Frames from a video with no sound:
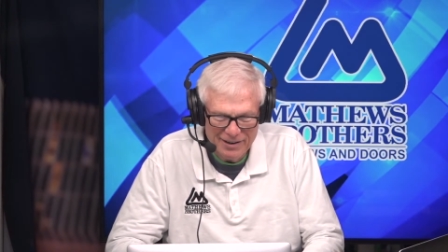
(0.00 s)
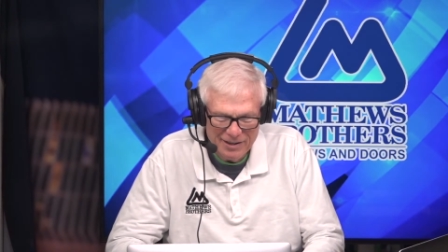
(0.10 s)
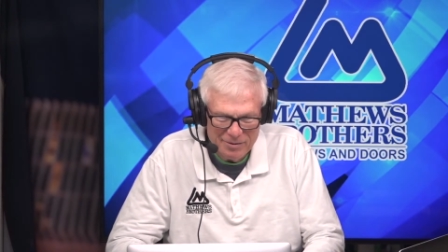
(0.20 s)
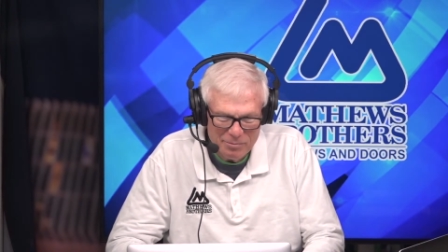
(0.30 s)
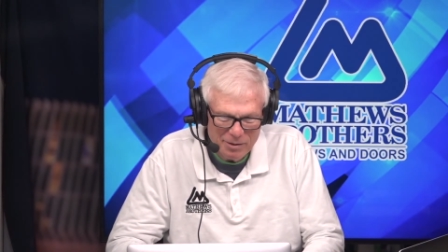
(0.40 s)

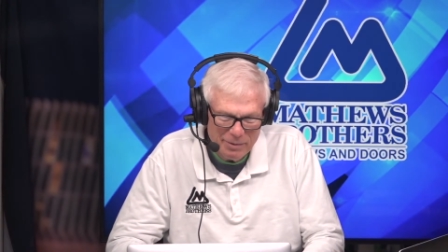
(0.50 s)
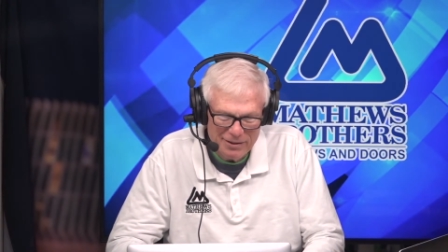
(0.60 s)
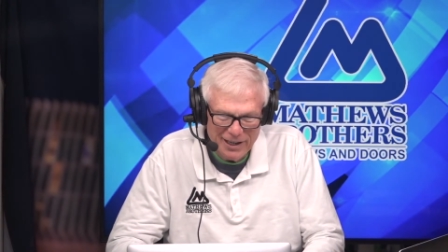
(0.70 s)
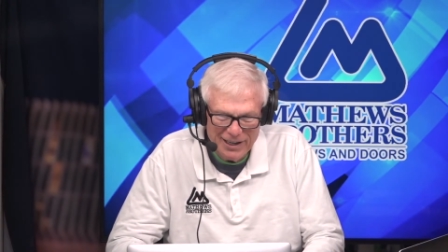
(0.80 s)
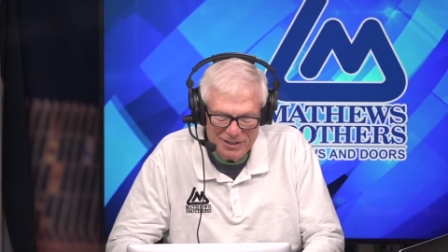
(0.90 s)
But
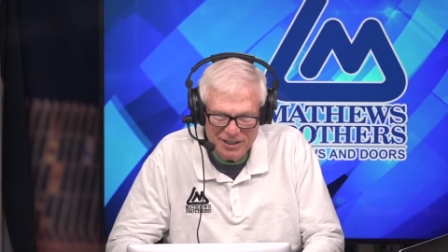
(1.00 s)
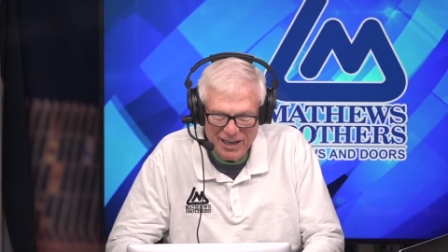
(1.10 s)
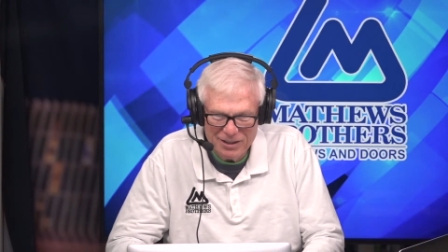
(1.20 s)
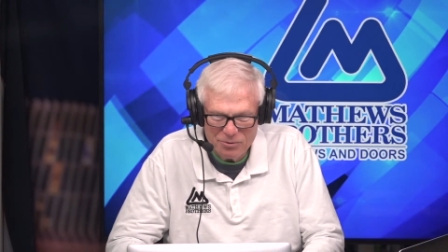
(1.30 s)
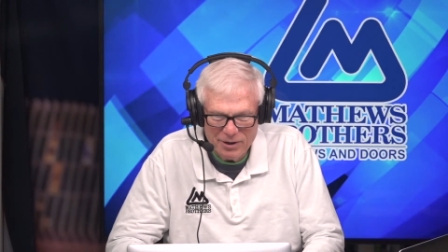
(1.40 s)
apparently he's
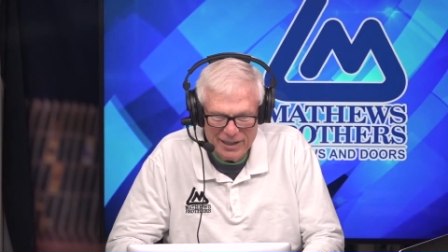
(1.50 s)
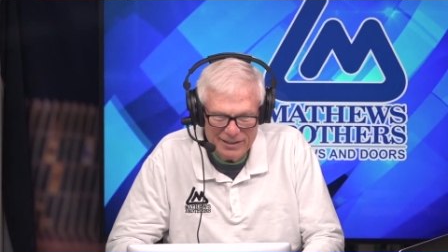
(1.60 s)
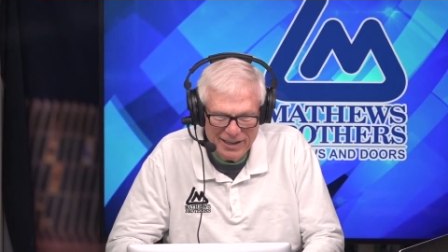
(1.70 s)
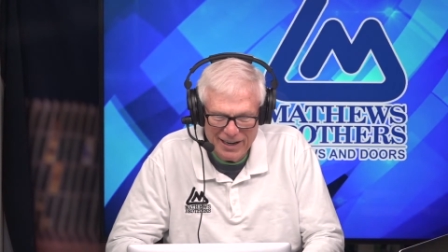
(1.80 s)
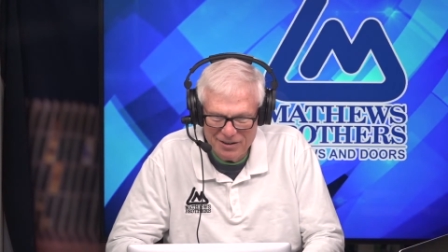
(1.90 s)
got the right
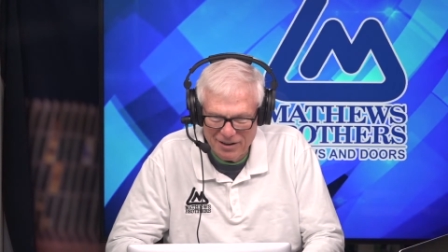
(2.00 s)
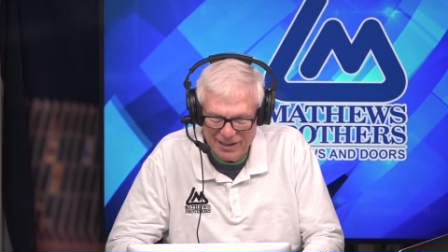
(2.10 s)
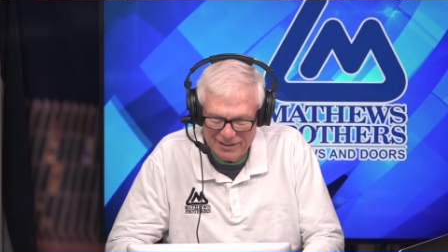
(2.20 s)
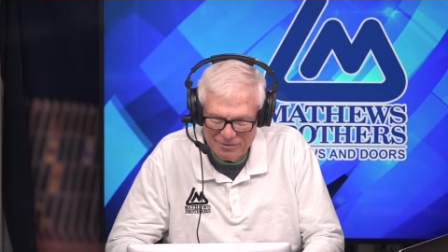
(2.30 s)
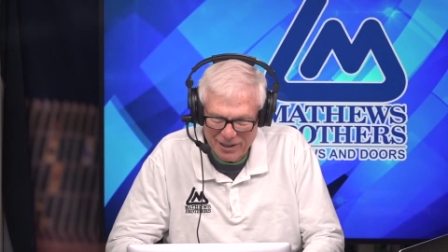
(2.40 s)
take on it,
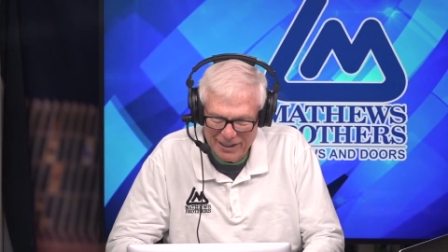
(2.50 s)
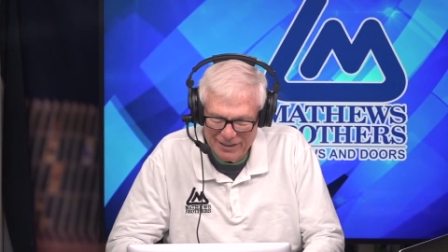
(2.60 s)
right?